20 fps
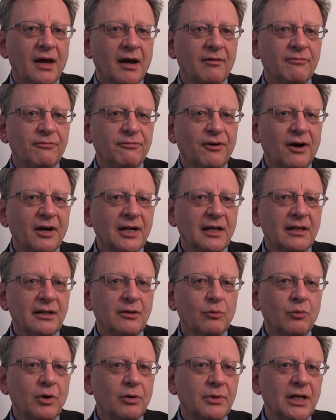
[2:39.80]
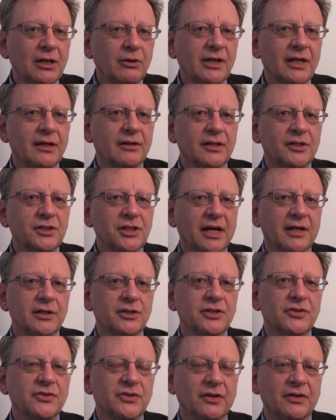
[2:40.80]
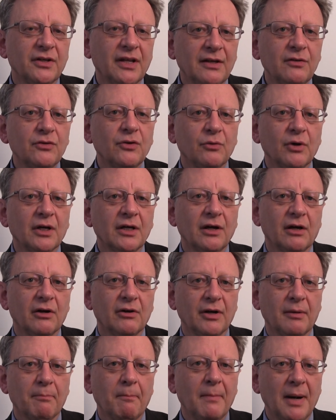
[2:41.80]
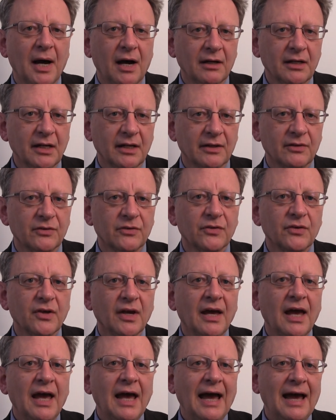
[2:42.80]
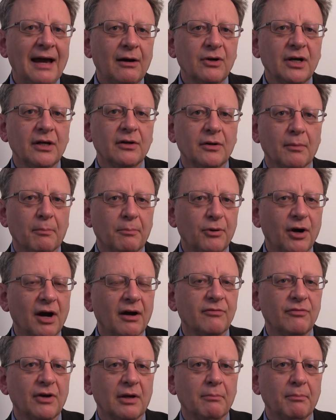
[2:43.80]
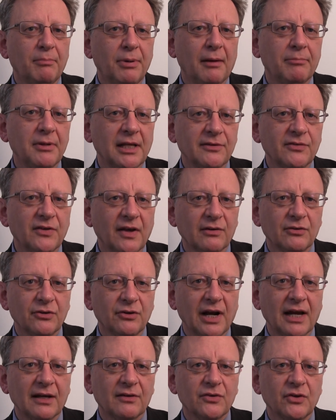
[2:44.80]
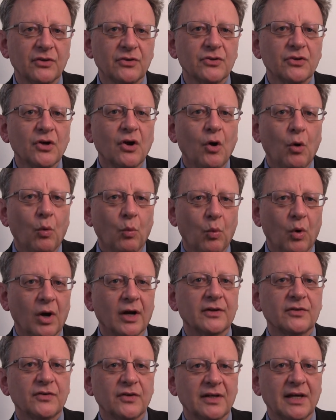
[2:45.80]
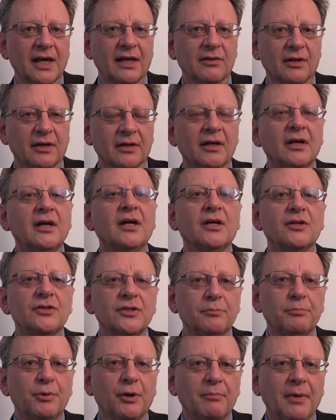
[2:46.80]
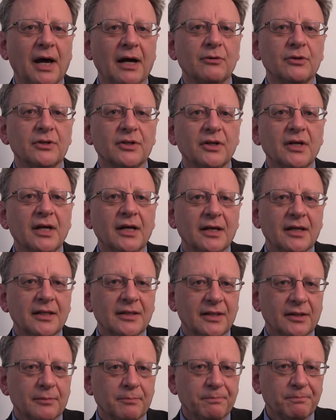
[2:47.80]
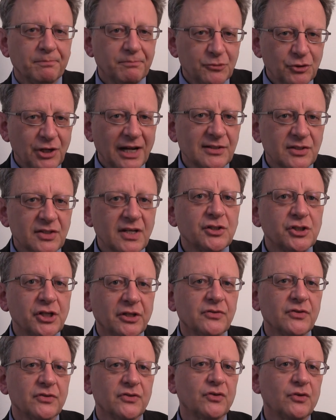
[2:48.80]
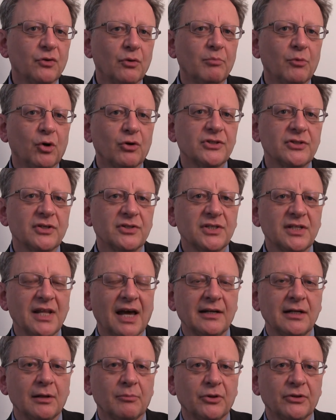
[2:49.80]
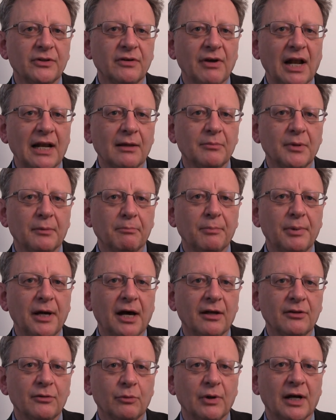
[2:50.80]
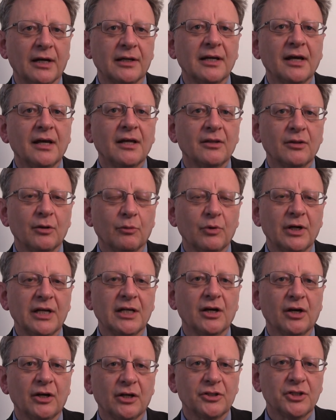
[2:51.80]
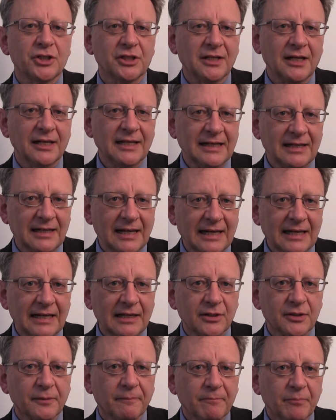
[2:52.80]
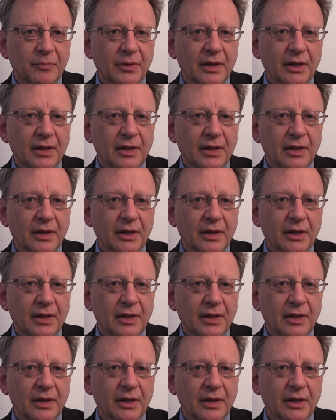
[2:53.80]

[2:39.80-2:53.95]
And finally, we'll be looking at the changes that need to occur in markets. How can private and public sector actors work together to promote the transitions to a more sustainable development pathway that we urgently need?